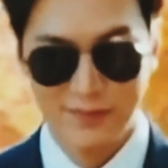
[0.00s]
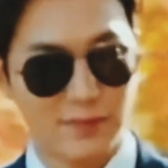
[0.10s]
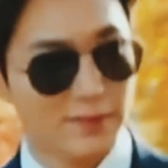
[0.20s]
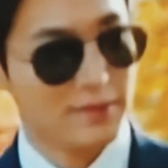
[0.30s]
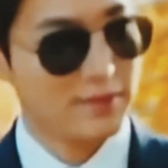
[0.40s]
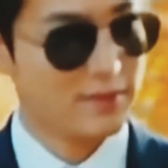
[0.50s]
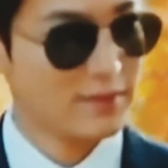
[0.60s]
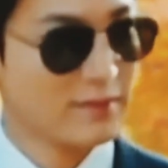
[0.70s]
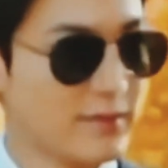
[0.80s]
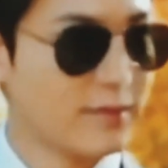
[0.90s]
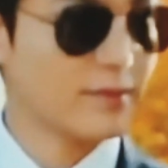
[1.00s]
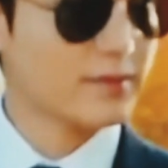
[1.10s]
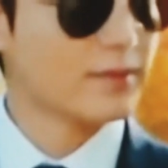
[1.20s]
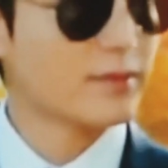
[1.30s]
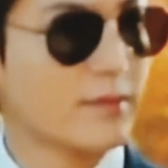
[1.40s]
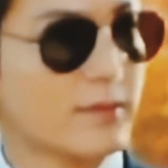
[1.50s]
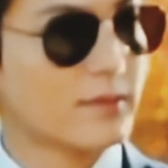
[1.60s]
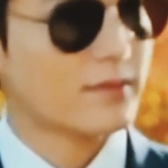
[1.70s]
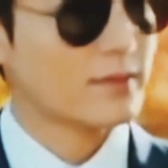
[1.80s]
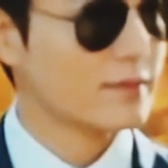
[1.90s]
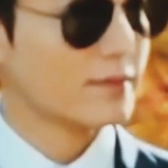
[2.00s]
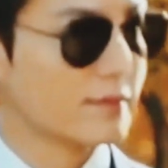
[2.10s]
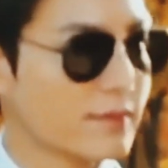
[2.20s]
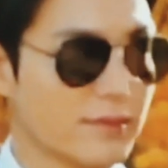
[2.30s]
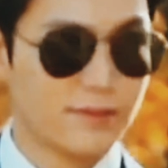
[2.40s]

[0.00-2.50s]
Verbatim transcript: Since then, he has appeared in several